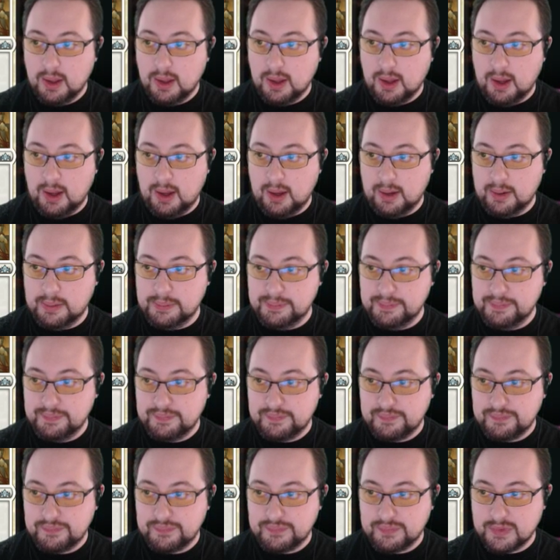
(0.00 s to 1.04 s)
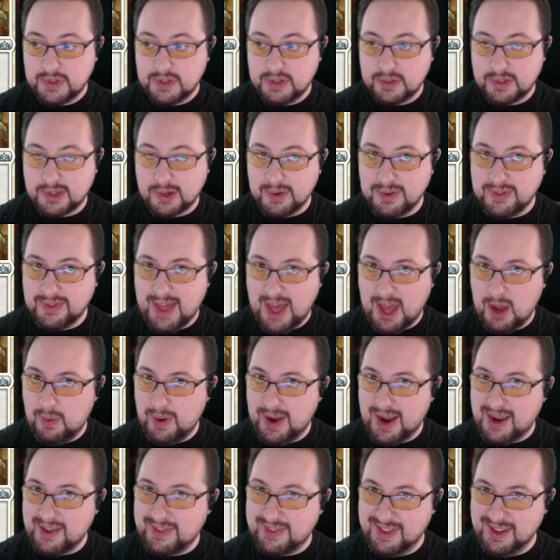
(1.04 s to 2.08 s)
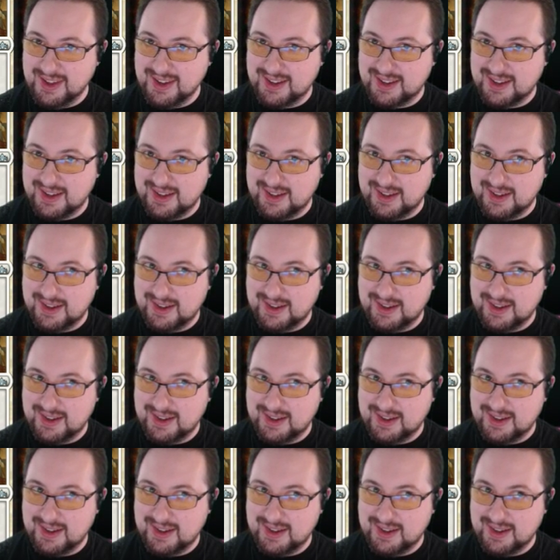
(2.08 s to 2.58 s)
So in that way, I think